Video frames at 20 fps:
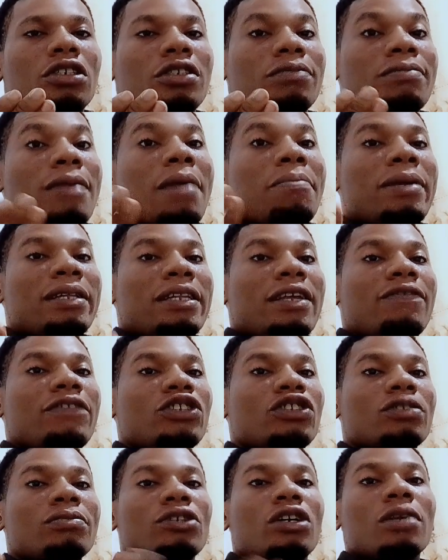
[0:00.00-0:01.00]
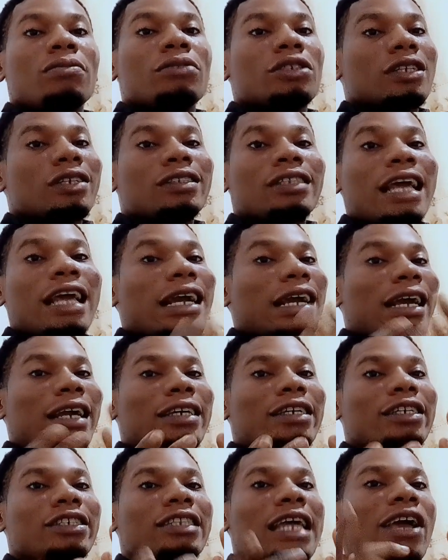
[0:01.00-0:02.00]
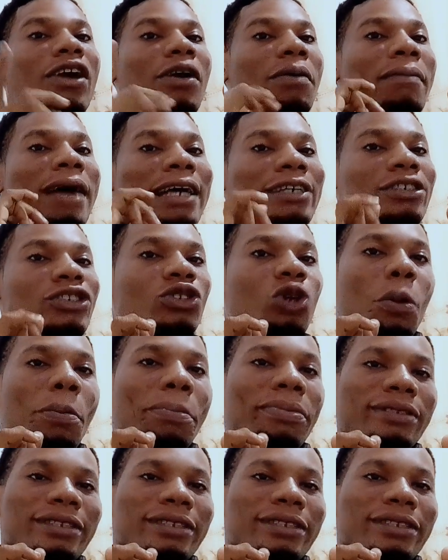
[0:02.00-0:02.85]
my benefit because most of the time I hit that or buy stuff,